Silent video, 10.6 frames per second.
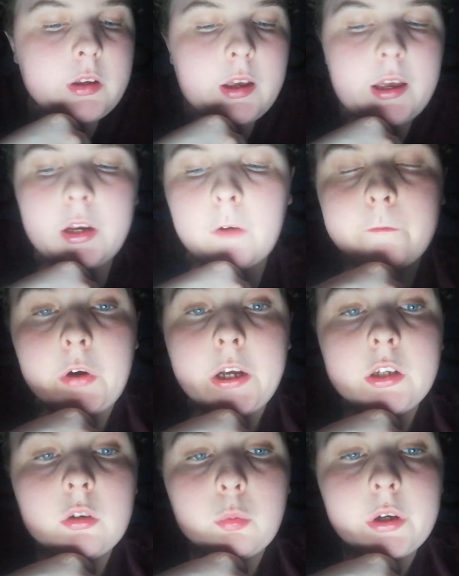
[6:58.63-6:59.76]
And our
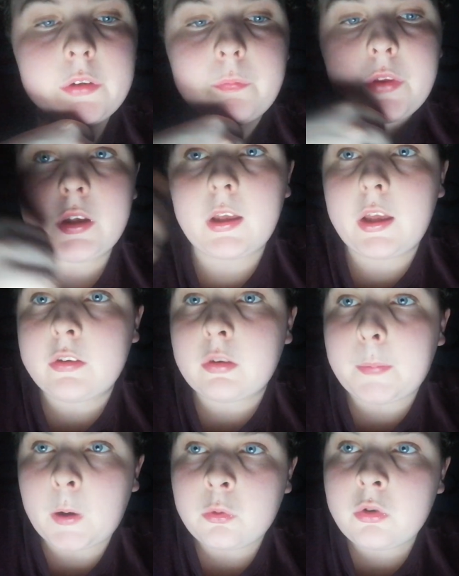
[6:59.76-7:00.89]
final one is
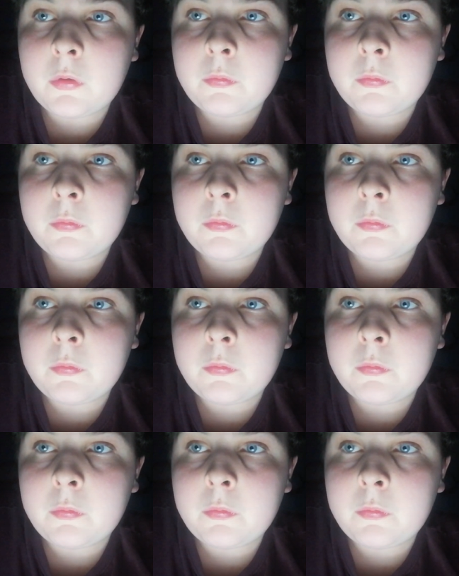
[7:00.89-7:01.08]
about